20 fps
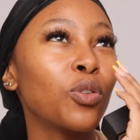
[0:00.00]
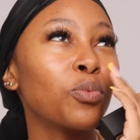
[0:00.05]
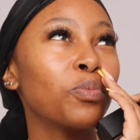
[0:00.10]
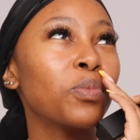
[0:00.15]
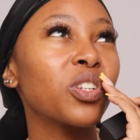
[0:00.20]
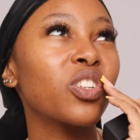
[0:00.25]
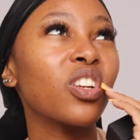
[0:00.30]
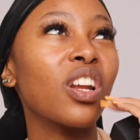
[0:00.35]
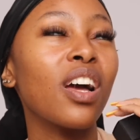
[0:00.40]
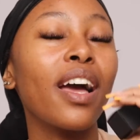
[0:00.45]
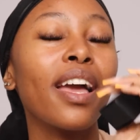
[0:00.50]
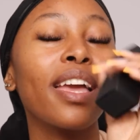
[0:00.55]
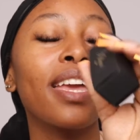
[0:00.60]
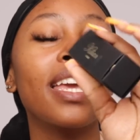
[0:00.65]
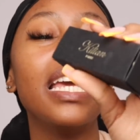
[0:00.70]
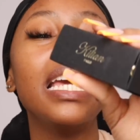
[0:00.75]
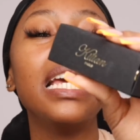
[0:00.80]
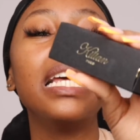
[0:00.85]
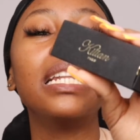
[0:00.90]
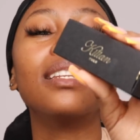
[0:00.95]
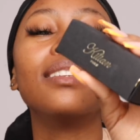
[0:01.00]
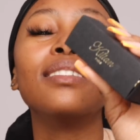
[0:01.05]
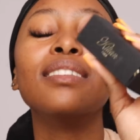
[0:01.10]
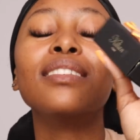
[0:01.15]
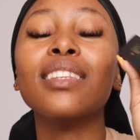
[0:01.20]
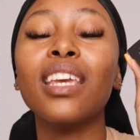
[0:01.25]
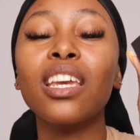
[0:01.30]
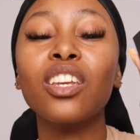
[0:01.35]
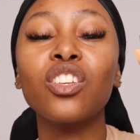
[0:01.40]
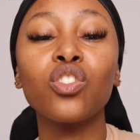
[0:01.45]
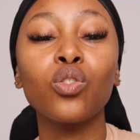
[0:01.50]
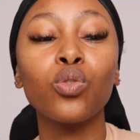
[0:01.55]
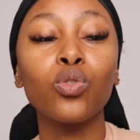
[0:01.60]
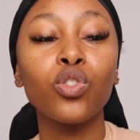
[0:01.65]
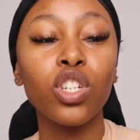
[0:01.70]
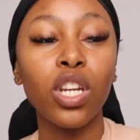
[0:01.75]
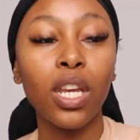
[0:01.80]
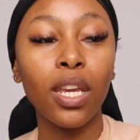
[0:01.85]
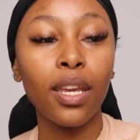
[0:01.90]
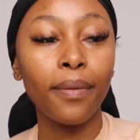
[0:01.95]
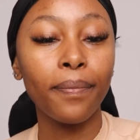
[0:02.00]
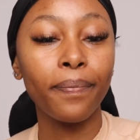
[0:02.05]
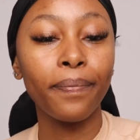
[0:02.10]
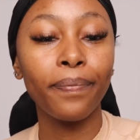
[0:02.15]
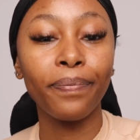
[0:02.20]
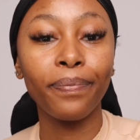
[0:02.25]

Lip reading: Don't be shy. This is Angel Share.